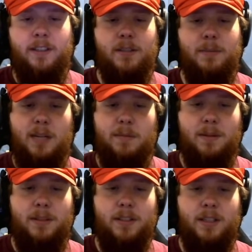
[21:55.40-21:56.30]
there's a
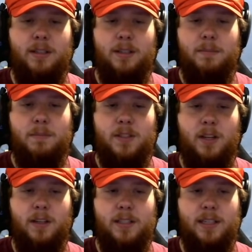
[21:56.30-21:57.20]

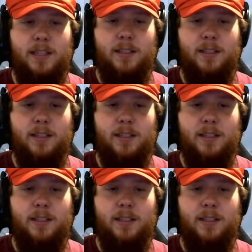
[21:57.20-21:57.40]
star inside.